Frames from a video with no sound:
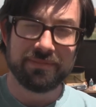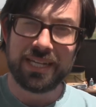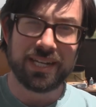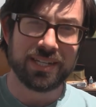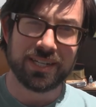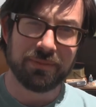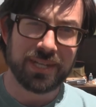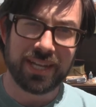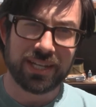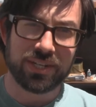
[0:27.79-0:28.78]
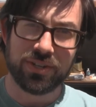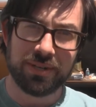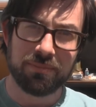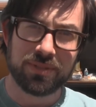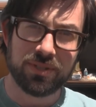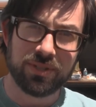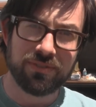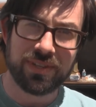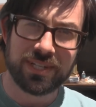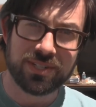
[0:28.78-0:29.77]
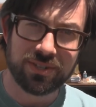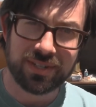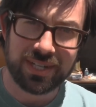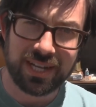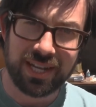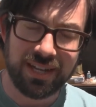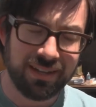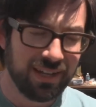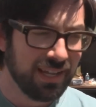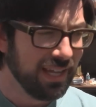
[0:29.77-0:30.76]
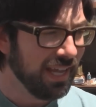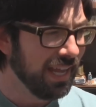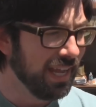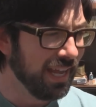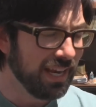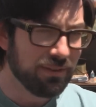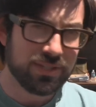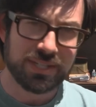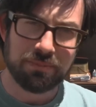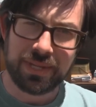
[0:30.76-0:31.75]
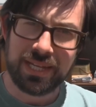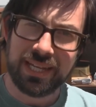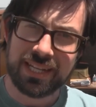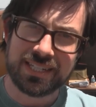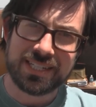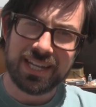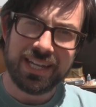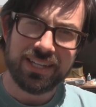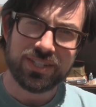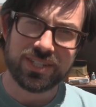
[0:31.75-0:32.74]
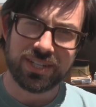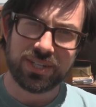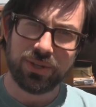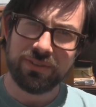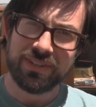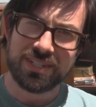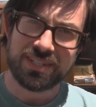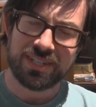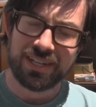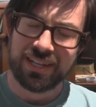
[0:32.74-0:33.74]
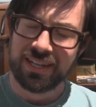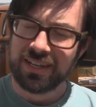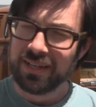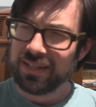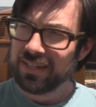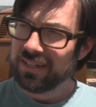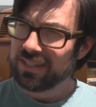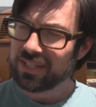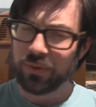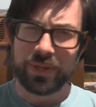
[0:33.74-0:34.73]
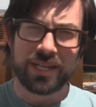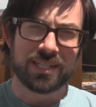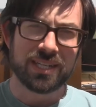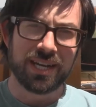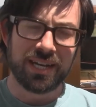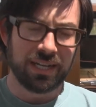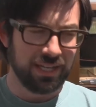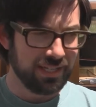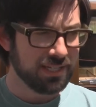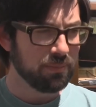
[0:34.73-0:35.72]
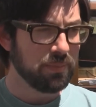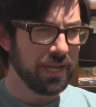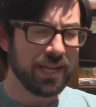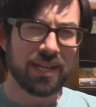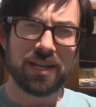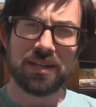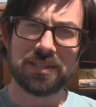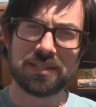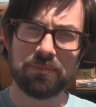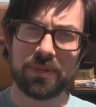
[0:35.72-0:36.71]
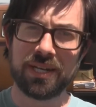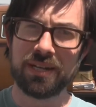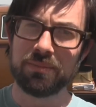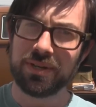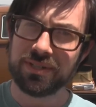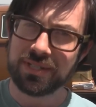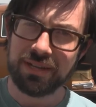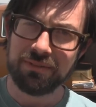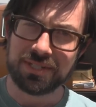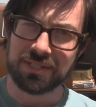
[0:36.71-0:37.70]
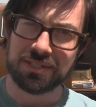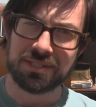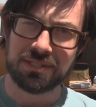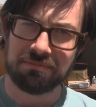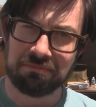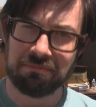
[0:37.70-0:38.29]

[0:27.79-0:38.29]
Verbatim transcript: needed to take a trip to the feed store today. And it was just me and Zay, just the two of us. So we decided, let's pack some peanut butter sandwiches